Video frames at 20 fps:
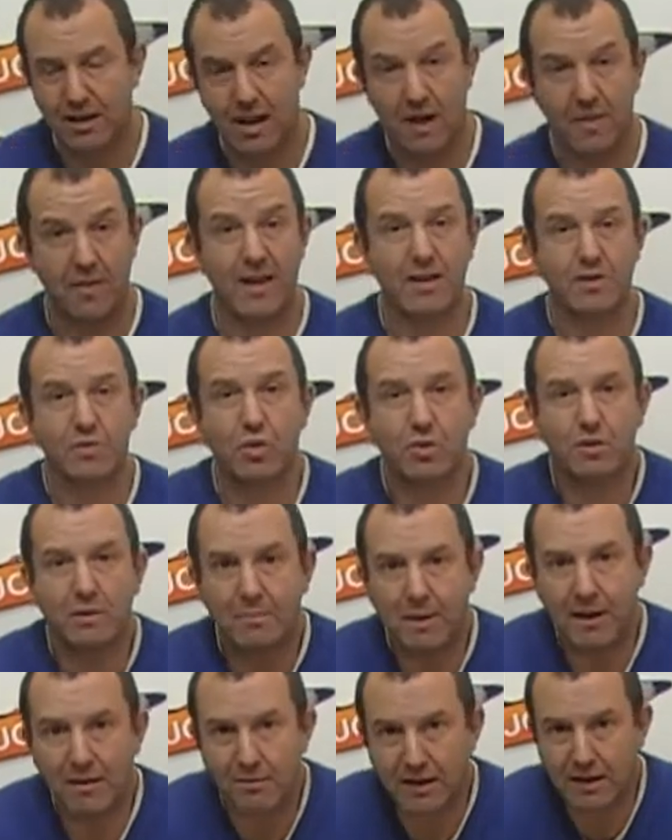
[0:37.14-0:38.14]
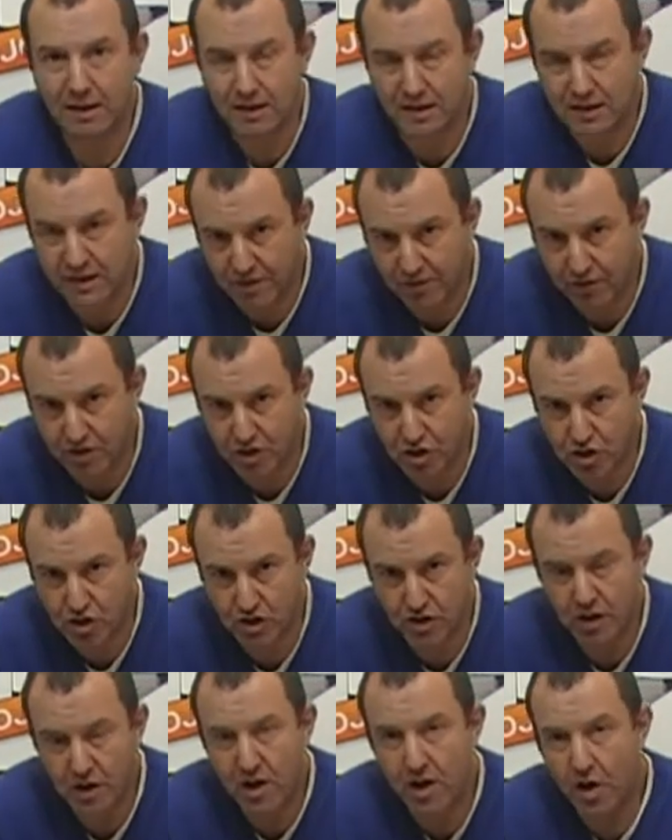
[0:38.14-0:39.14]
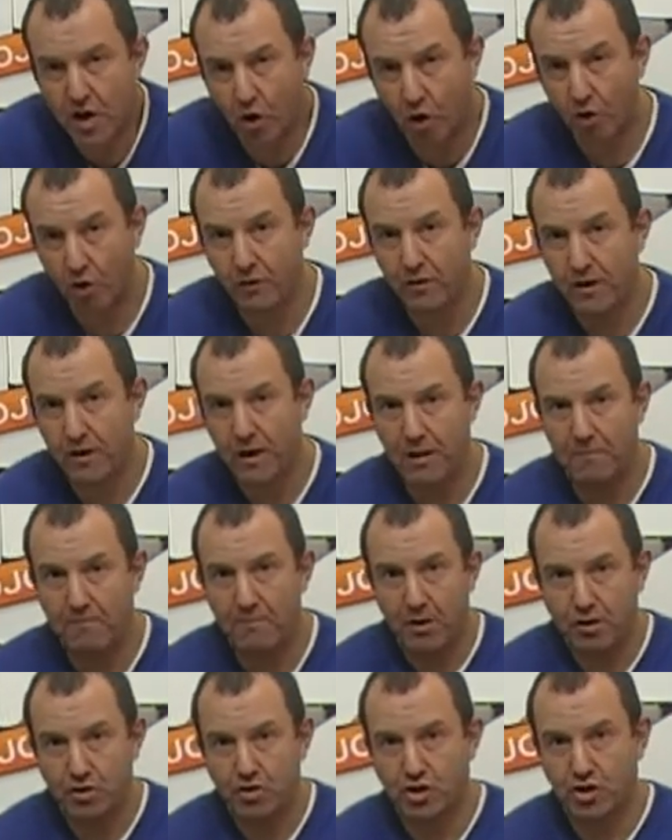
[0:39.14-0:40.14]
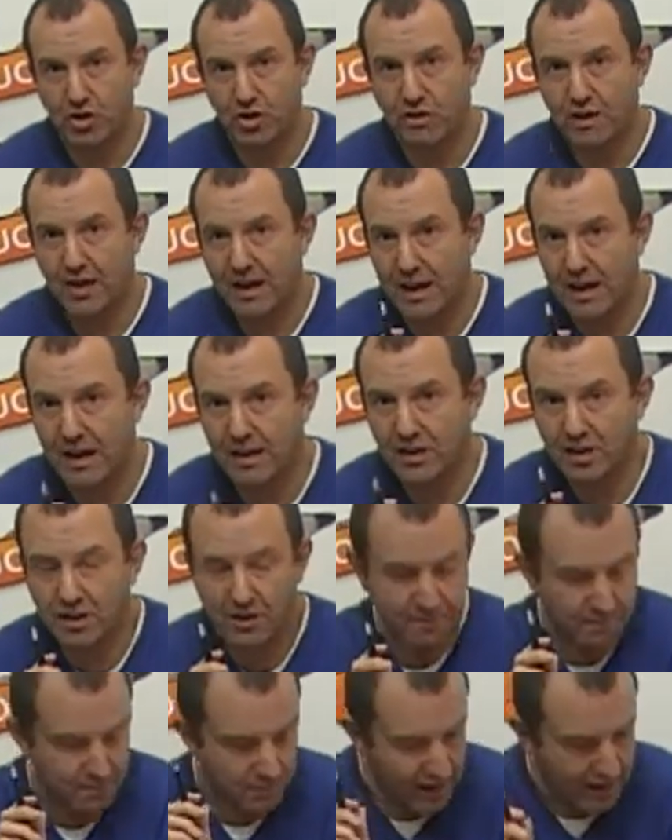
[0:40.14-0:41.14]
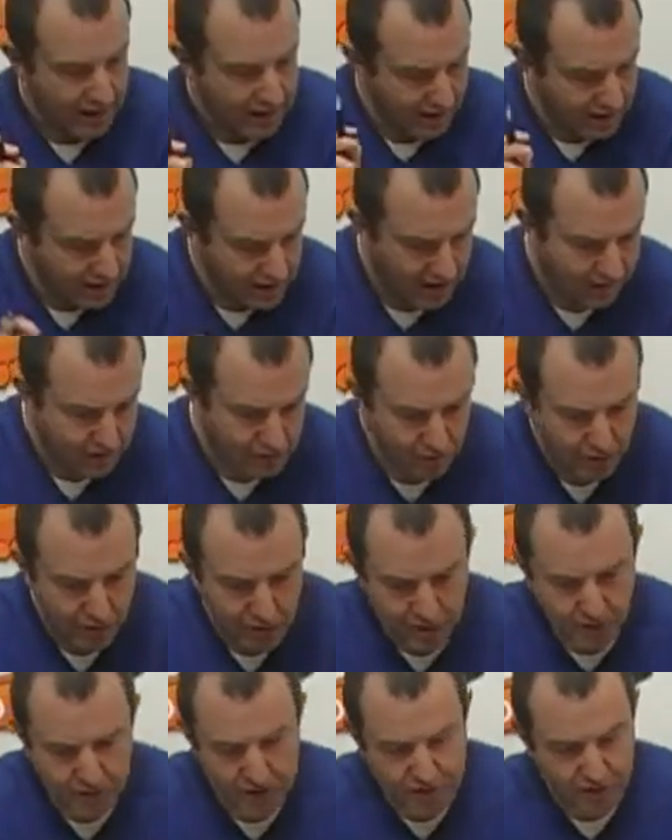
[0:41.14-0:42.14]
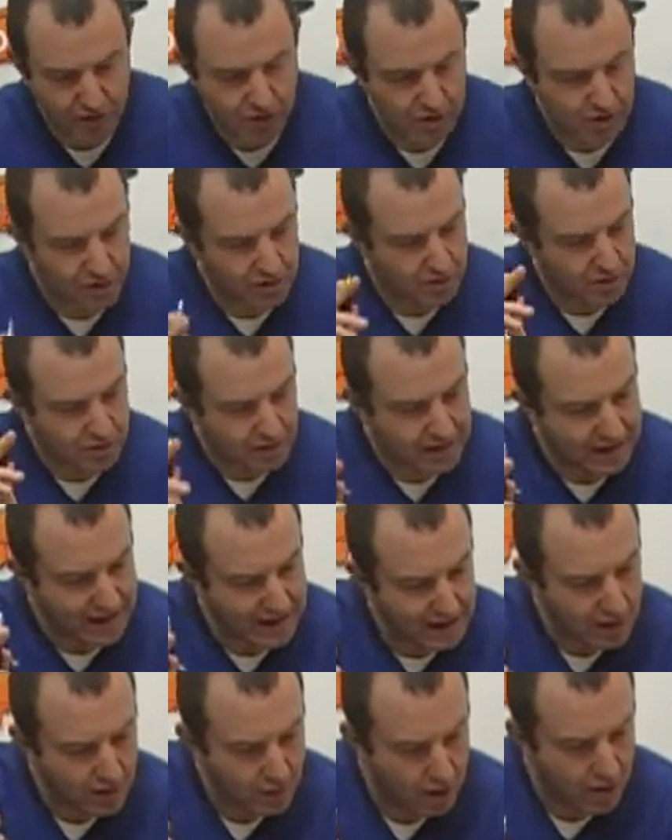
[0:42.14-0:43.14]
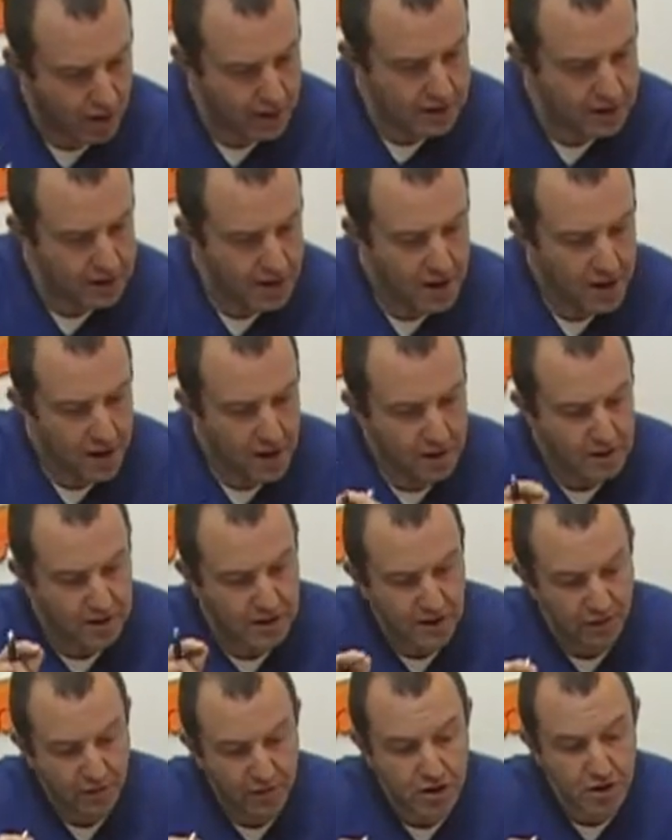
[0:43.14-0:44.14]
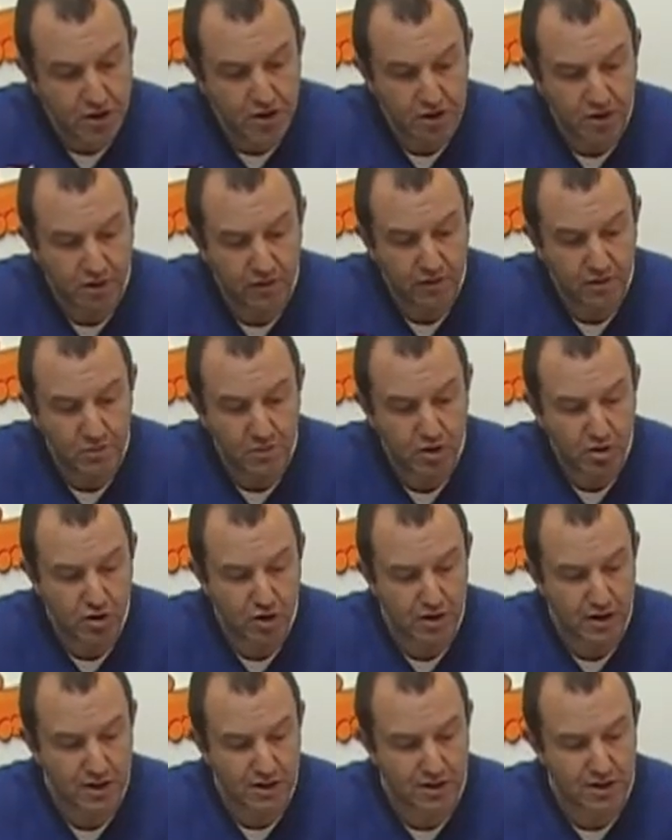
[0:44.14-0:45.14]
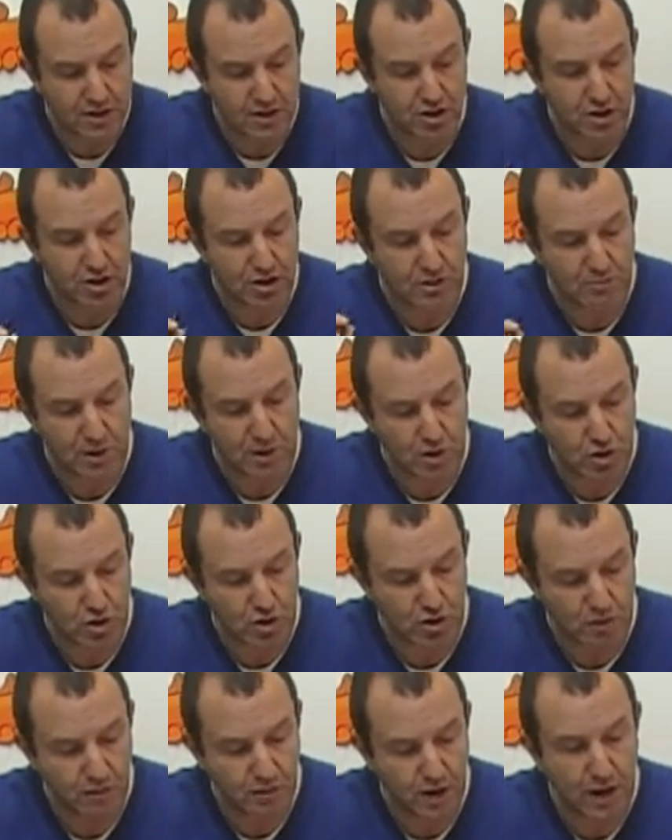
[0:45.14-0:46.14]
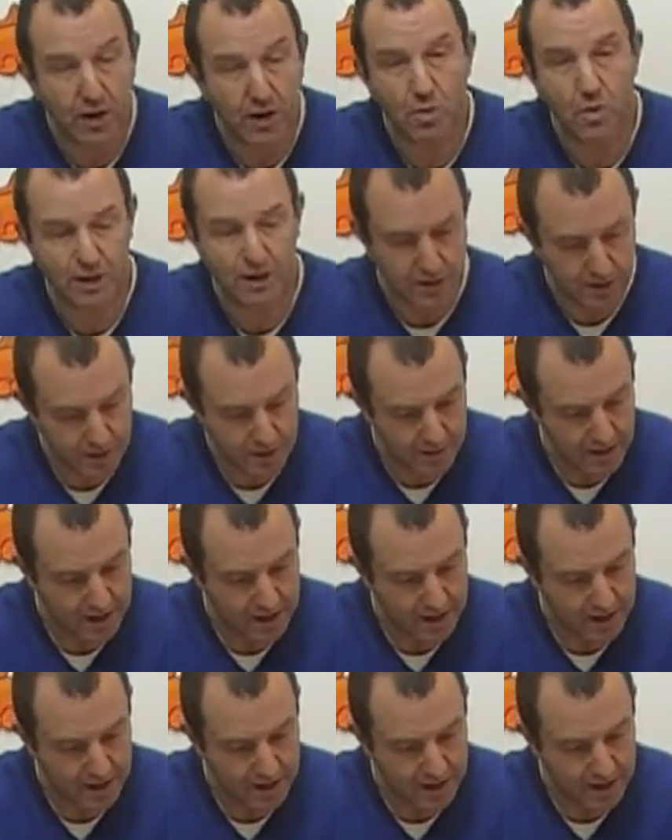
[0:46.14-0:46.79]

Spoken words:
and that's what apparently the definition of emulsion is, and I have to read this out to you so I can get it right. The definition of emulsion is the suspension of liquid